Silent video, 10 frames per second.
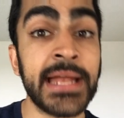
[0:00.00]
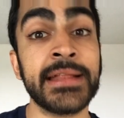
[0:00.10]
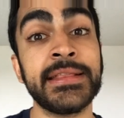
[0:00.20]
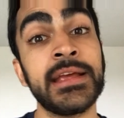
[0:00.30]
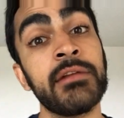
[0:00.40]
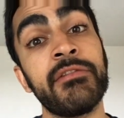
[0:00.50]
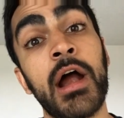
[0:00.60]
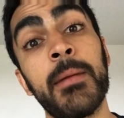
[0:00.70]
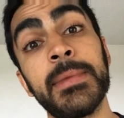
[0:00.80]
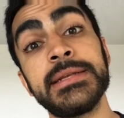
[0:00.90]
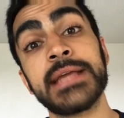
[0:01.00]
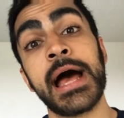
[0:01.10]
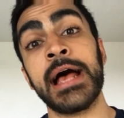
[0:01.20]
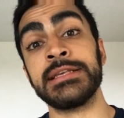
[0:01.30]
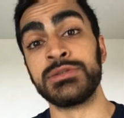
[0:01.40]
and in the environment
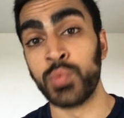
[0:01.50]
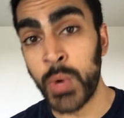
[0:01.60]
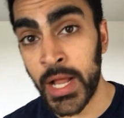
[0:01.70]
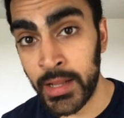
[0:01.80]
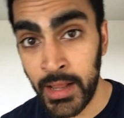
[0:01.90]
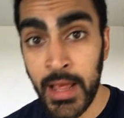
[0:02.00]
as well.